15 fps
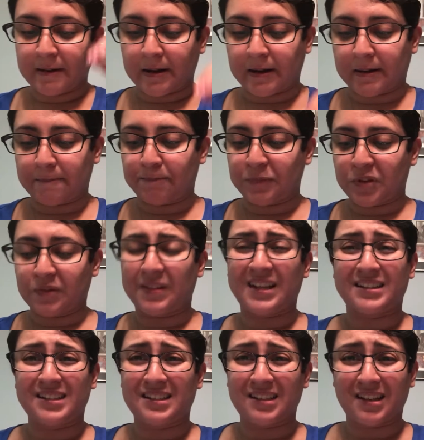So
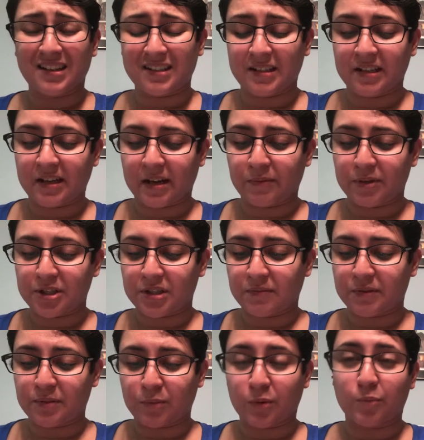that sucked. I wish
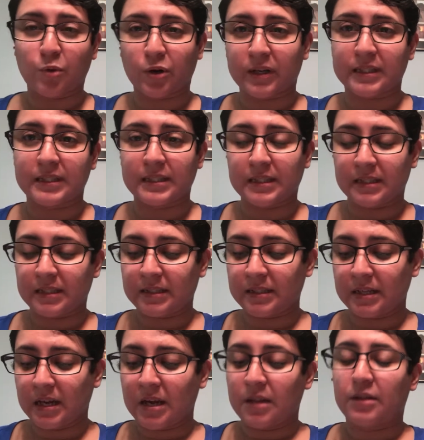that was more
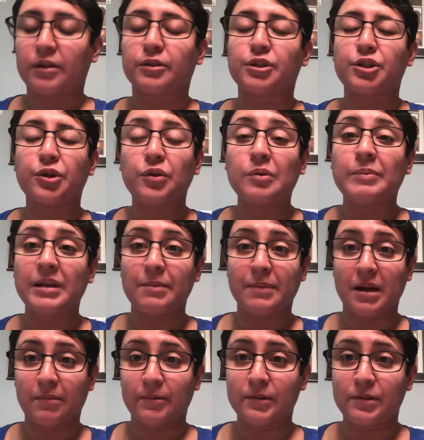consistent. There are too many
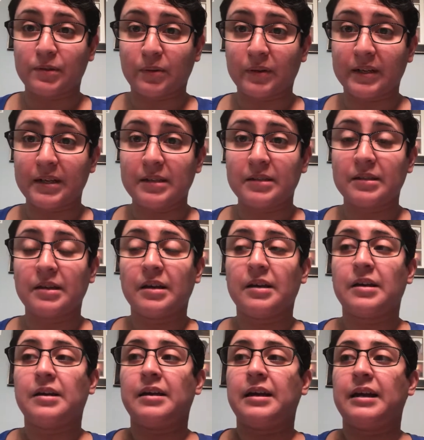Bible stories,
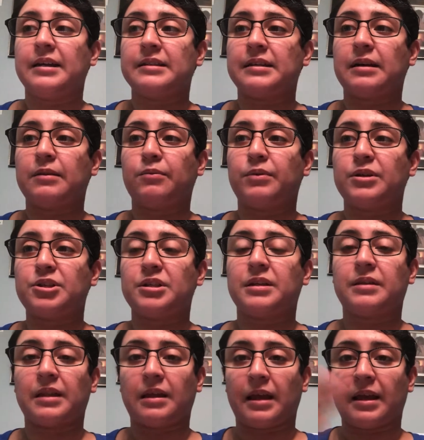and I wish
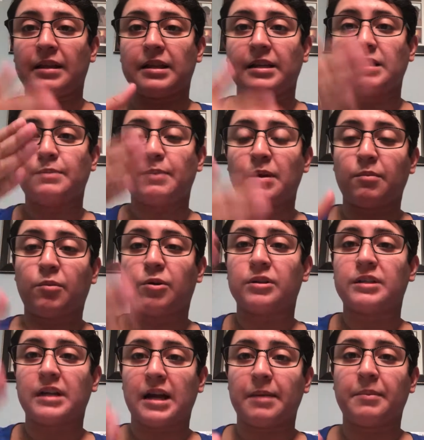that they spent more
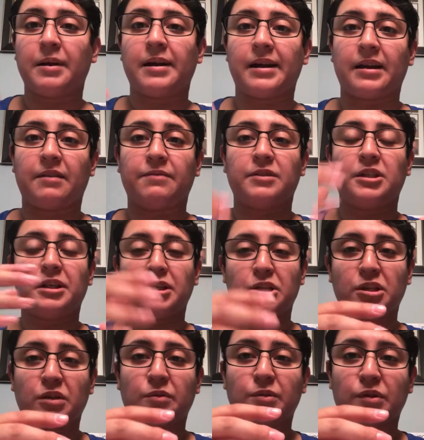time kind of
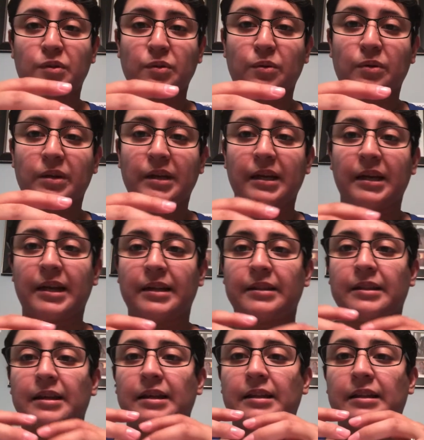teaching you a story
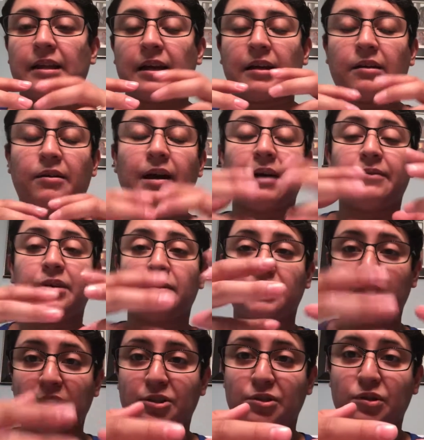or having you
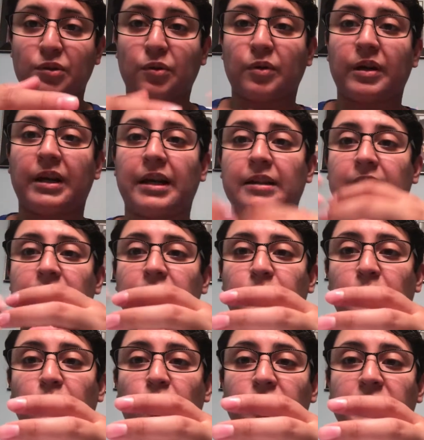teach a story and then
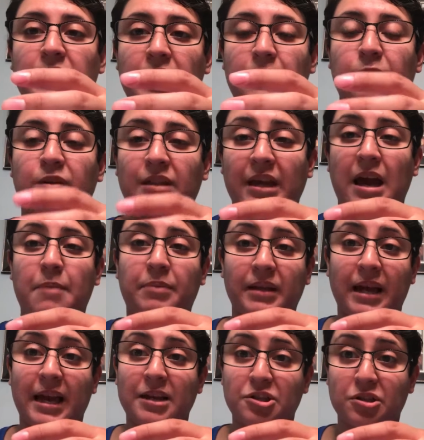spend more time with the
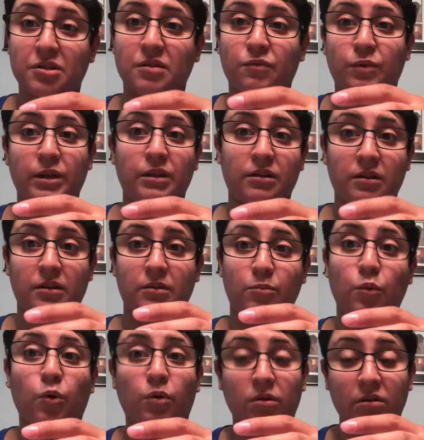application of what the
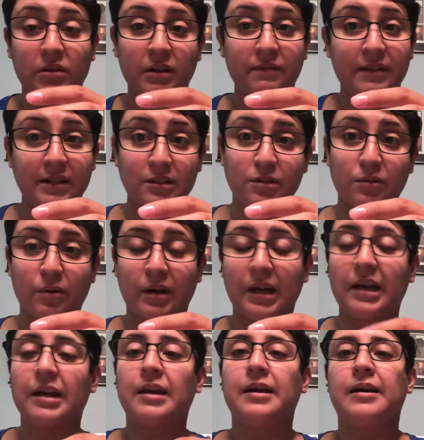moral of that story.